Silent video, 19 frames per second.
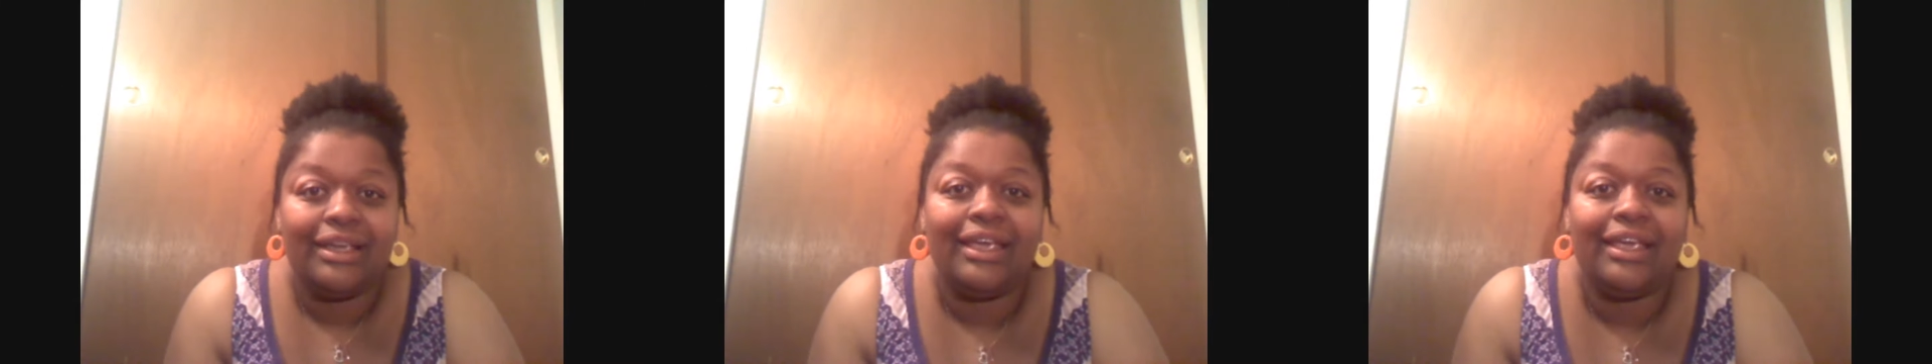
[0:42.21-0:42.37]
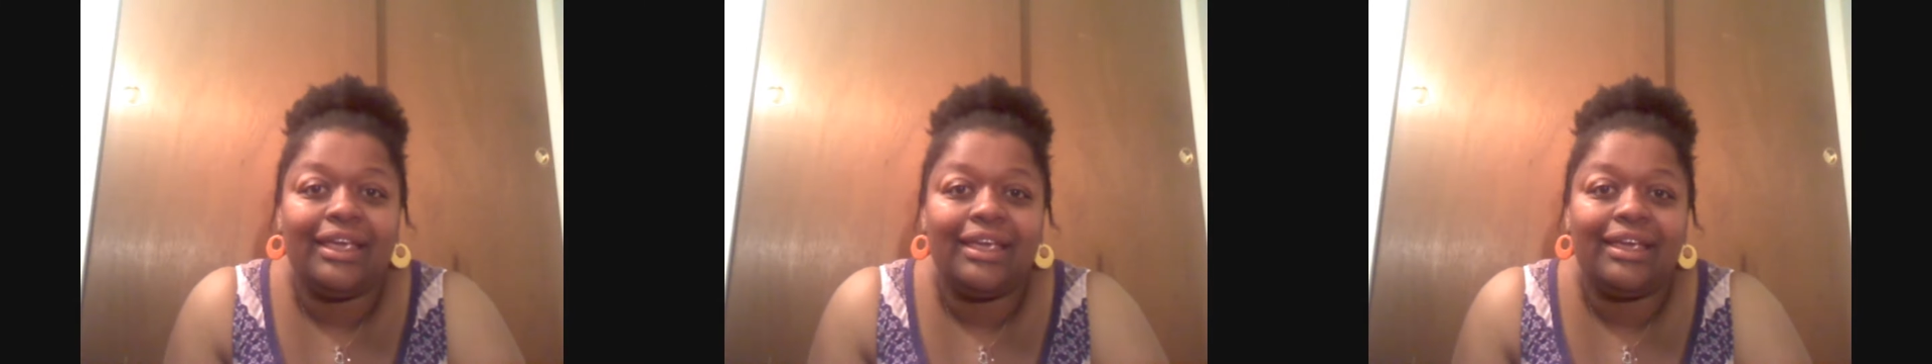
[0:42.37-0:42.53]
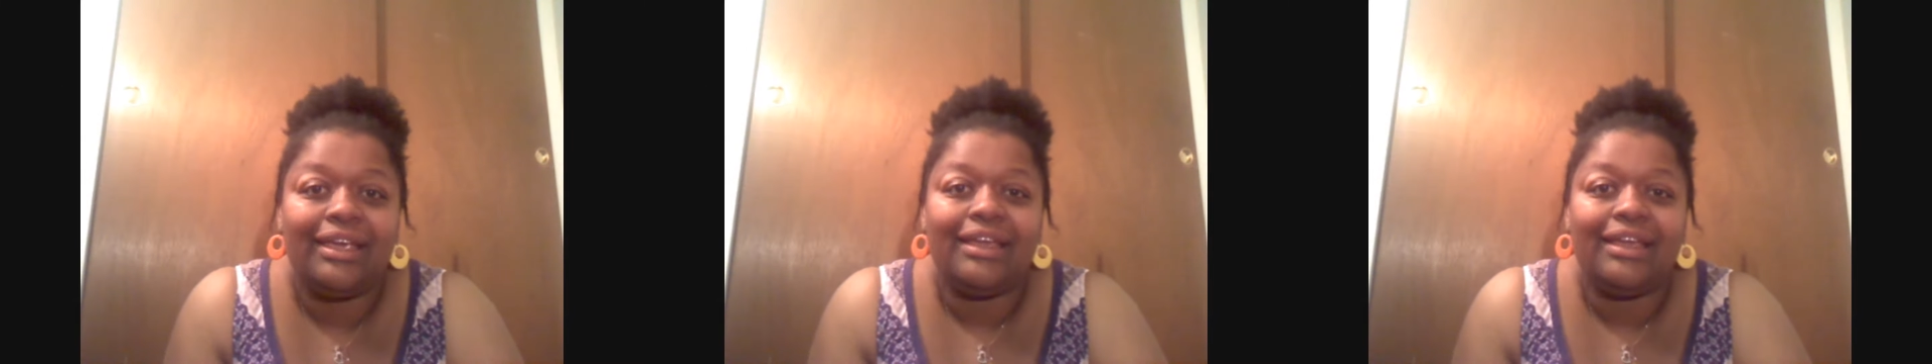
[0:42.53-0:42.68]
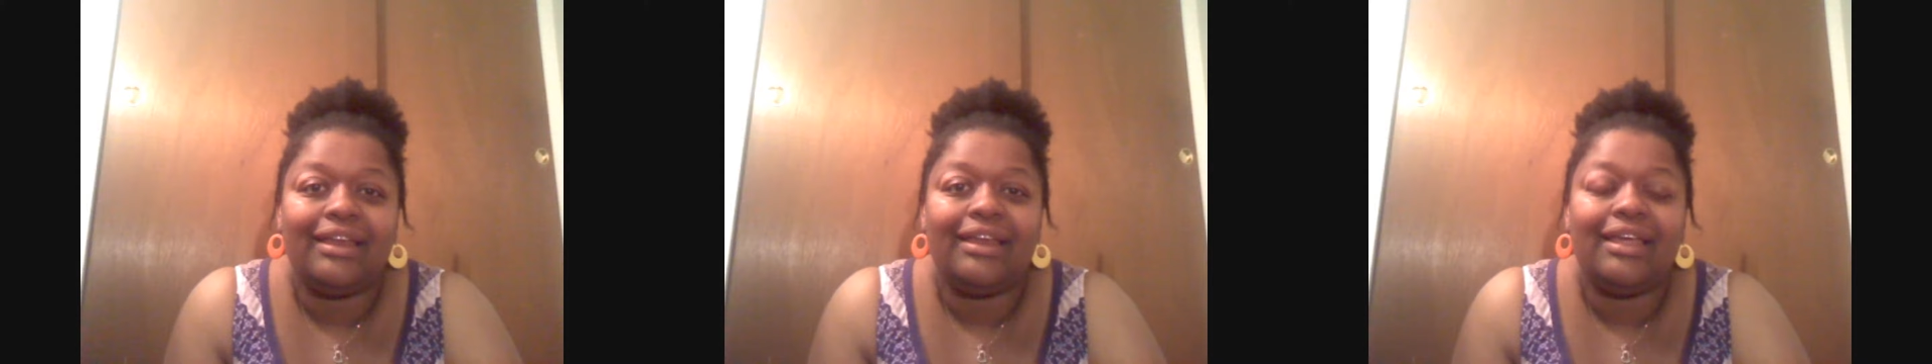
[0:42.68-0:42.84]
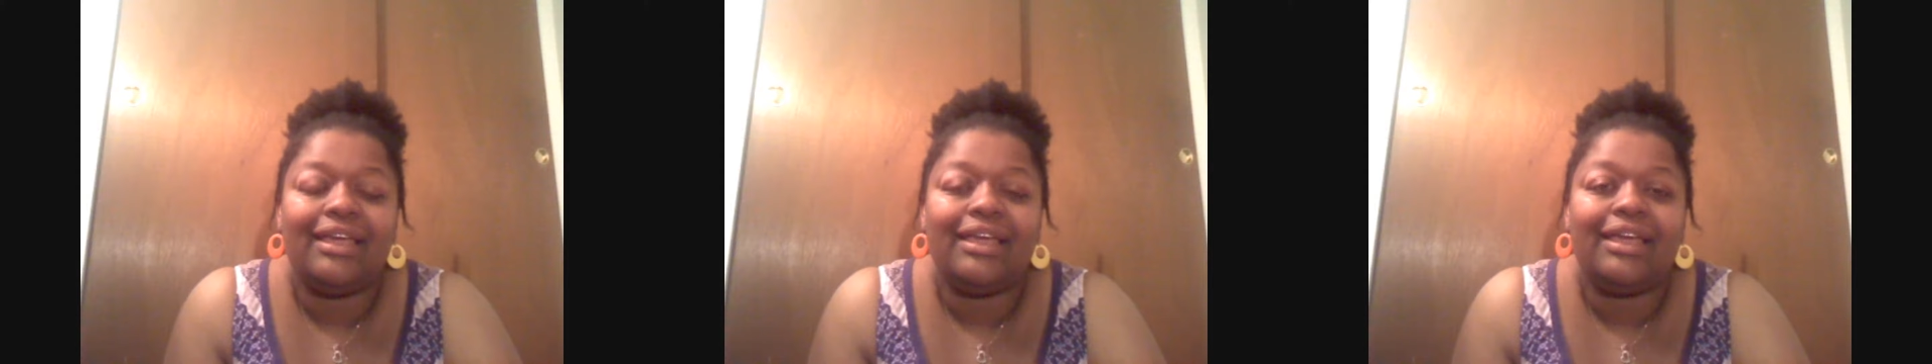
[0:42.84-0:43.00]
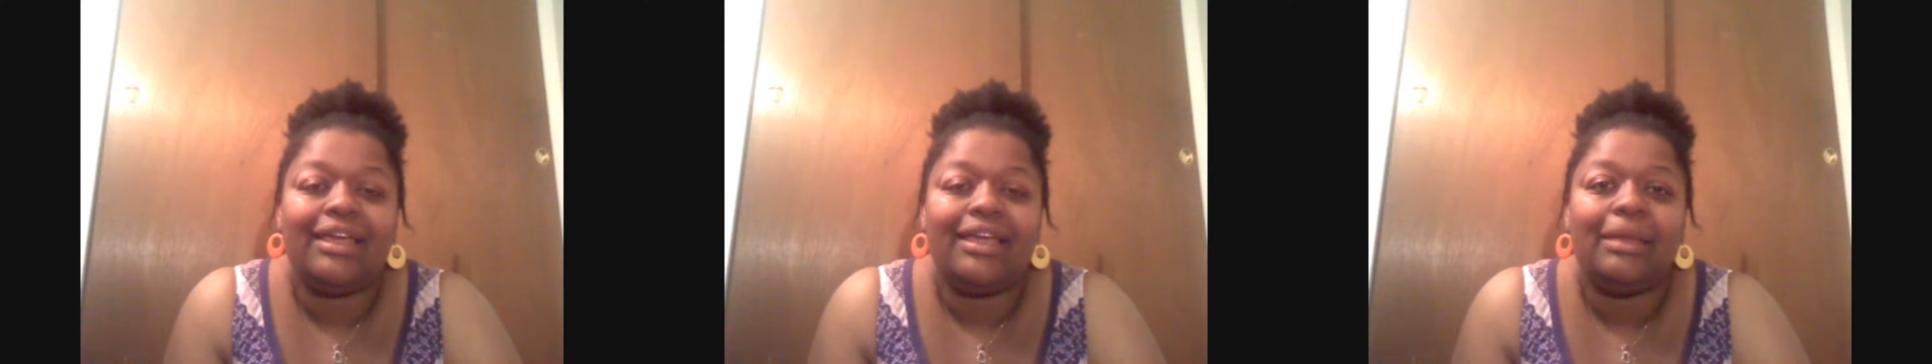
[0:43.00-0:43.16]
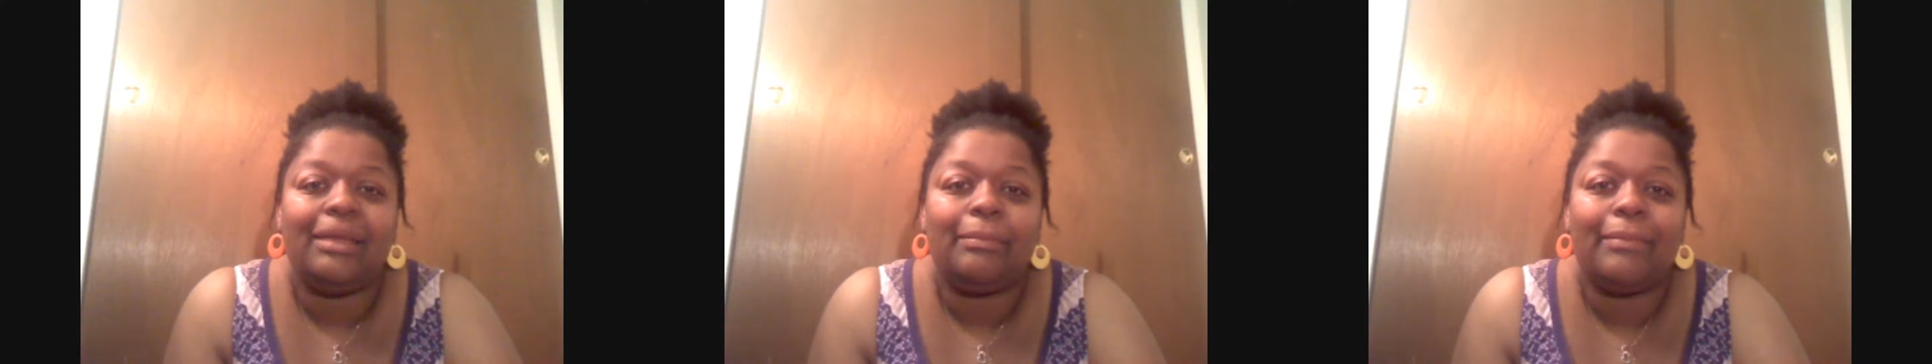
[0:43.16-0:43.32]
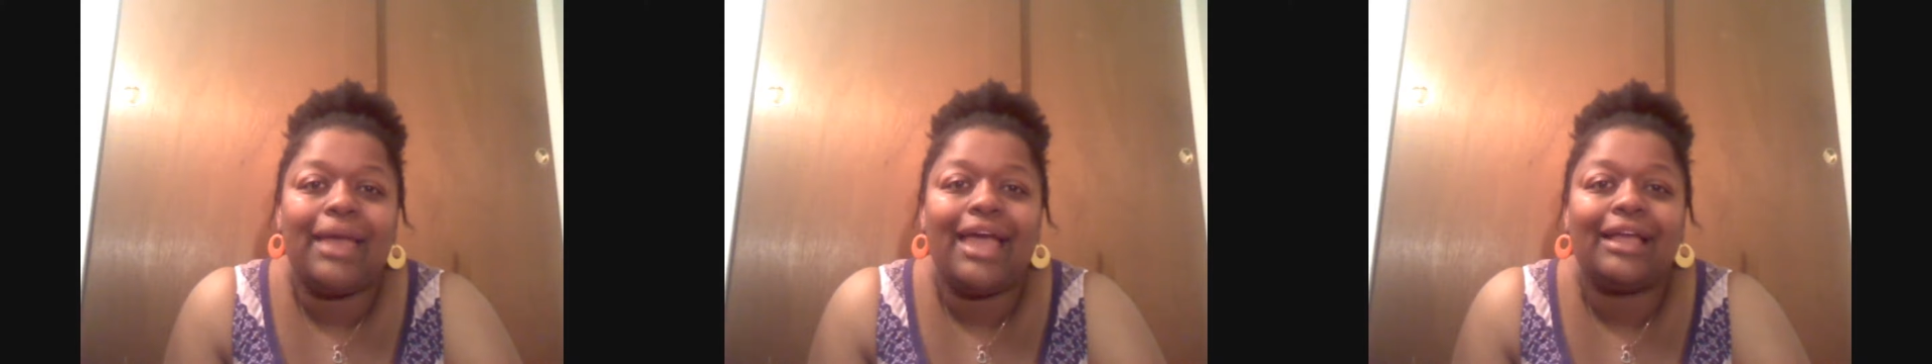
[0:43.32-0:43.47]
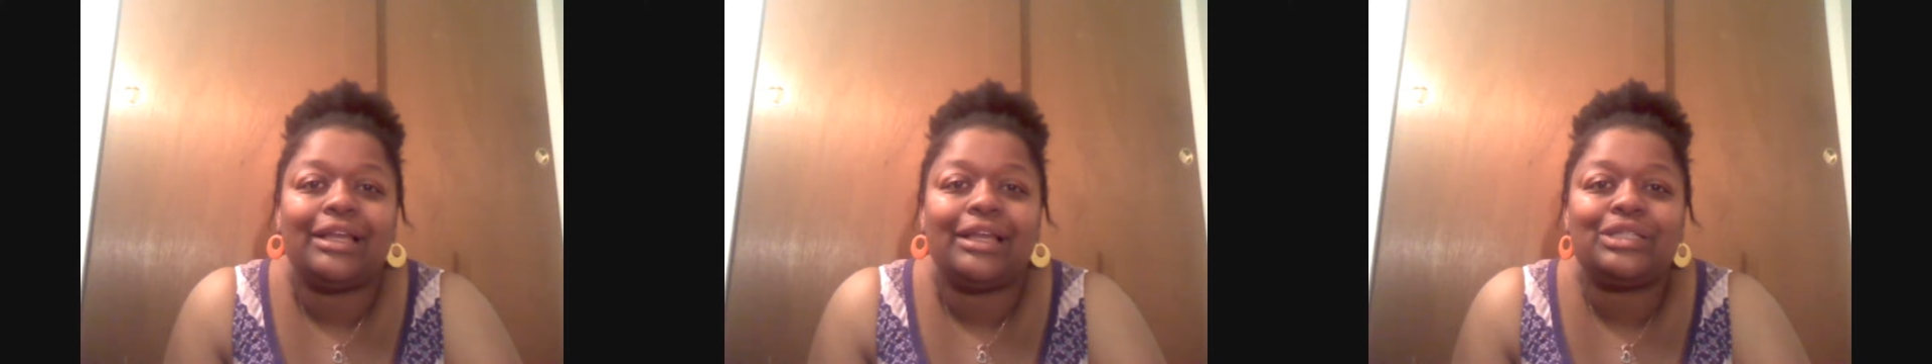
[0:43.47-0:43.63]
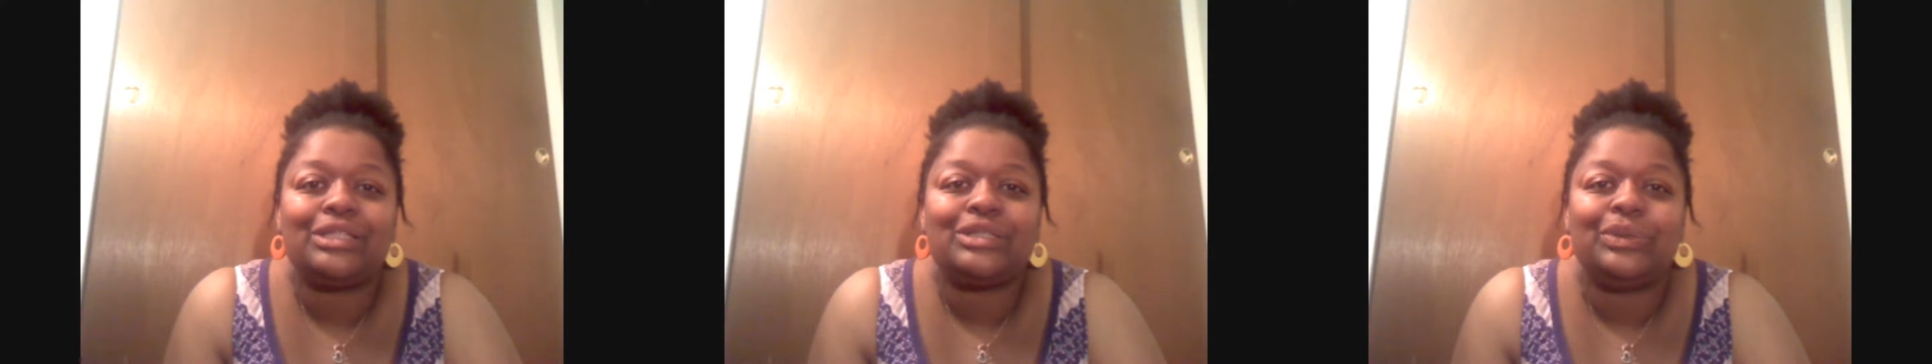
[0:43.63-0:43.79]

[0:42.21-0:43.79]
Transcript: in a magnet